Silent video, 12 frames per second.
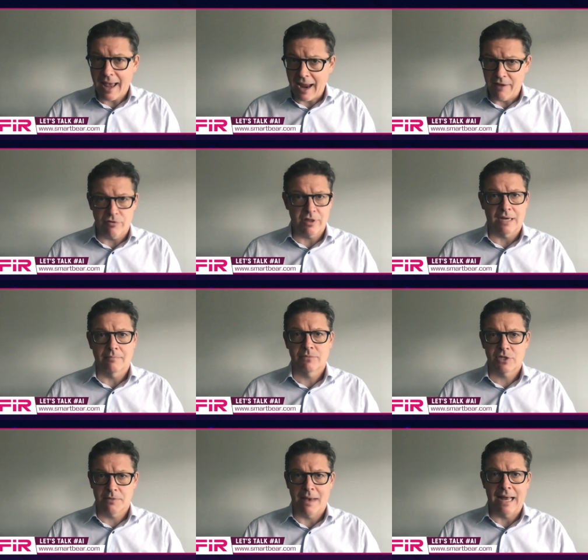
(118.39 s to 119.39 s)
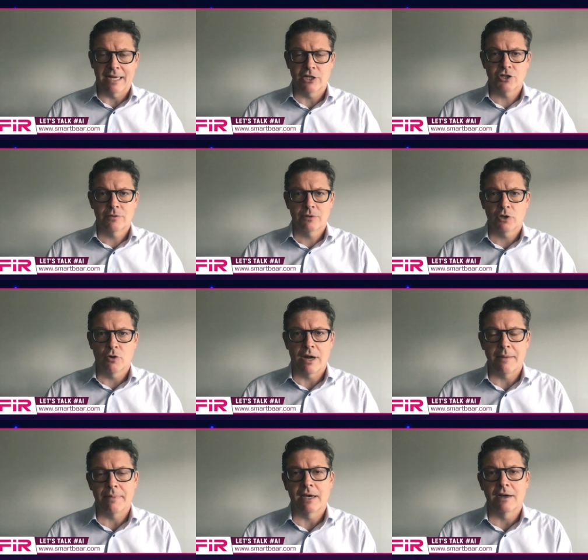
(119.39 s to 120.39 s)
everything to manage your
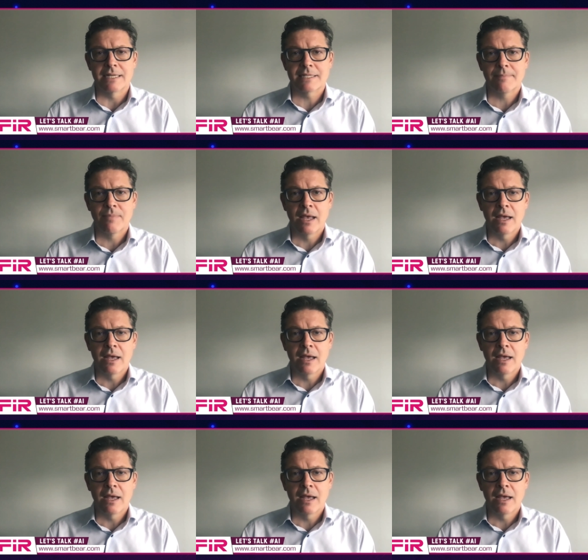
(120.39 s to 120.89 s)
APIs.